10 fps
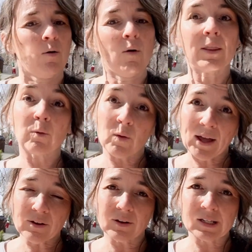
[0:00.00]
While the
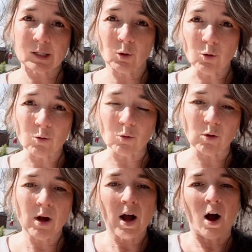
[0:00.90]
weather is cool,
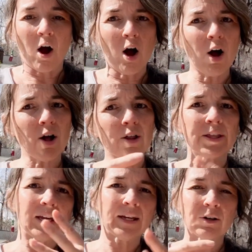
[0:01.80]
all
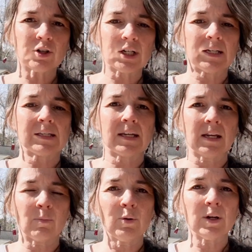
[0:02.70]
the energy is
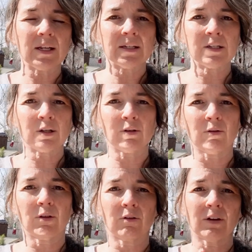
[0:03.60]
getting put
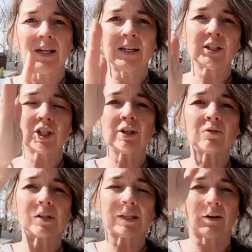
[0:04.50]
into the green
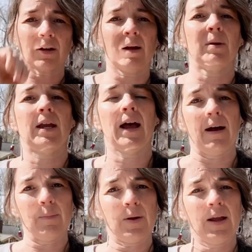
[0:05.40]
shoots that are coming
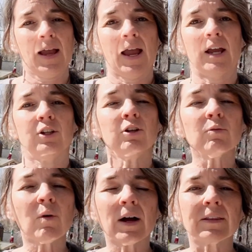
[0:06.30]
up. And you
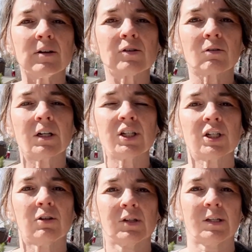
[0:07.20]
want those green
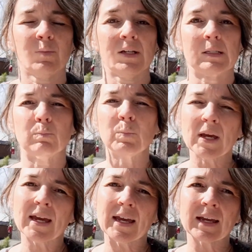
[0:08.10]
shoots to be as
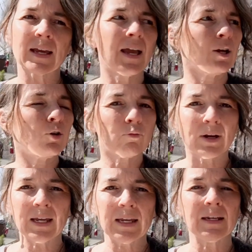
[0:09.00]
big,
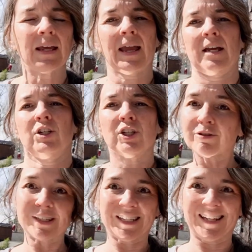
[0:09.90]
green, and
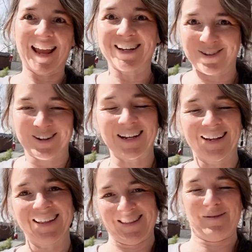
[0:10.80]
juicy as you can
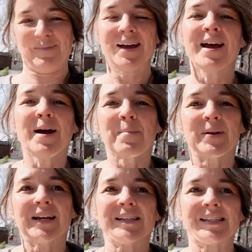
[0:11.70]
get them.
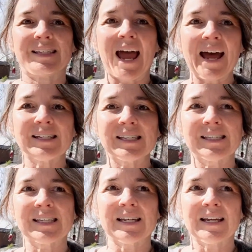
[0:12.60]
Because
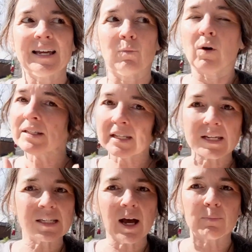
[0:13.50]
once they
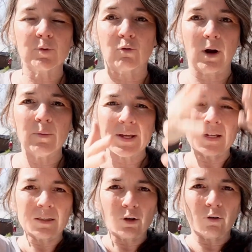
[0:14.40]
stop
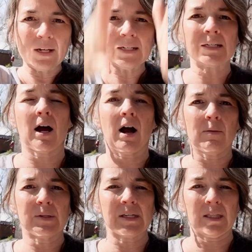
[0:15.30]
growing the green
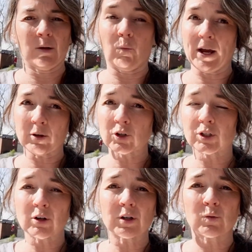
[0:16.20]
tops and the weather
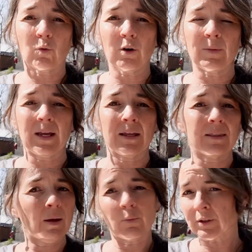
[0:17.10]
starts warming,
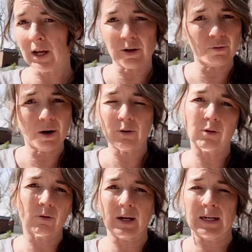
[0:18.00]
they will not grow the
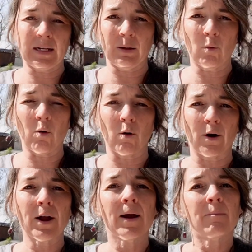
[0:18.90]
green anymore.
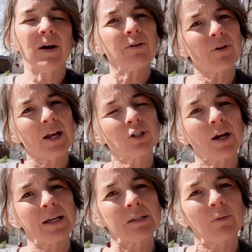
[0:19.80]
Mother Nature
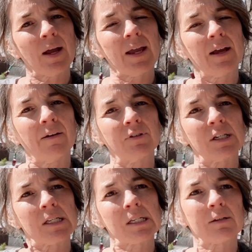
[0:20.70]
has a way of
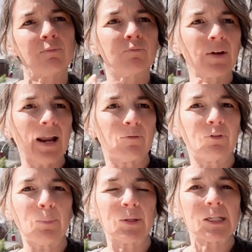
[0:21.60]
just kind of
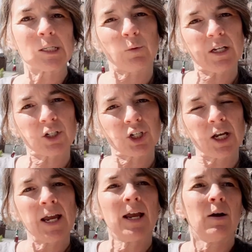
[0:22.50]
flipping the switch.
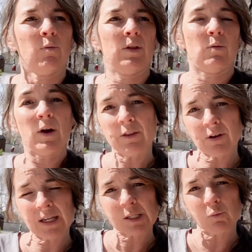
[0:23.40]
When the weather
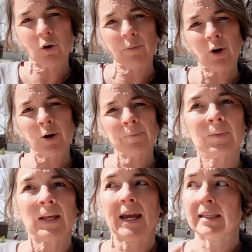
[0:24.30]
gets warmer
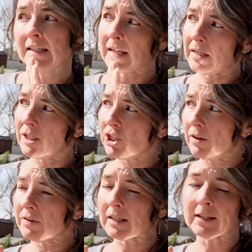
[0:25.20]
and the sun
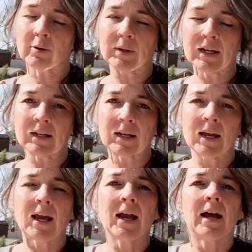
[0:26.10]
shifts a little bit,
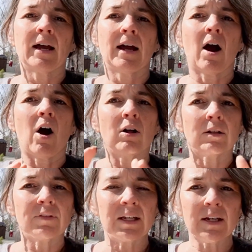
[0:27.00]
all
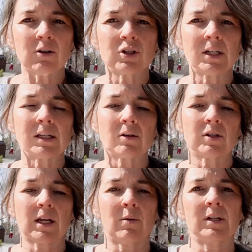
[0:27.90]
of the energy
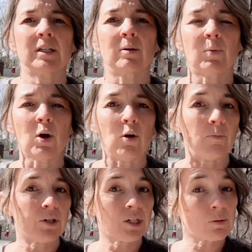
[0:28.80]
starts going to the bulb,
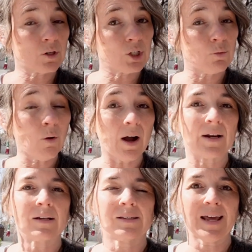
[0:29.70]
which is what you want,
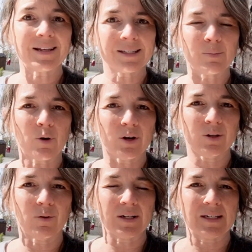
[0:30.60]
because that's the part
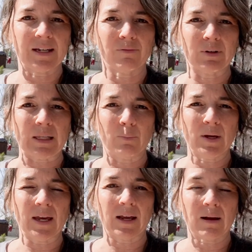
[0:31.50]
you want to get really
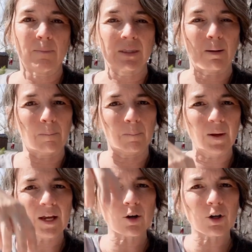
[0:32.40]
big. But the
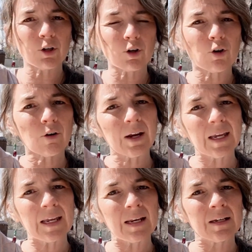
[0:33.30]
bigger your
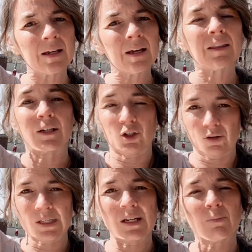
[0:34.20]
green that you
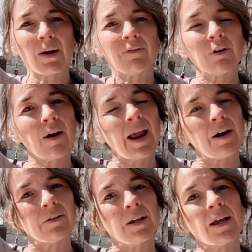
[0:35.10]
see above the
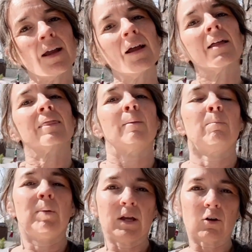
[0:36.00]
ground, the
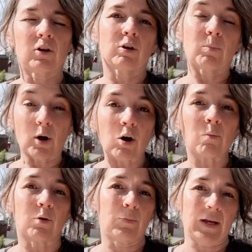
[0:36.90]
bigger your bulb
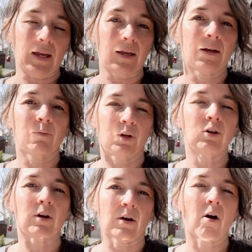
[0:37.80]
will be when
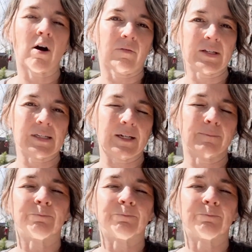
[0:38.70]
you go to harvest it.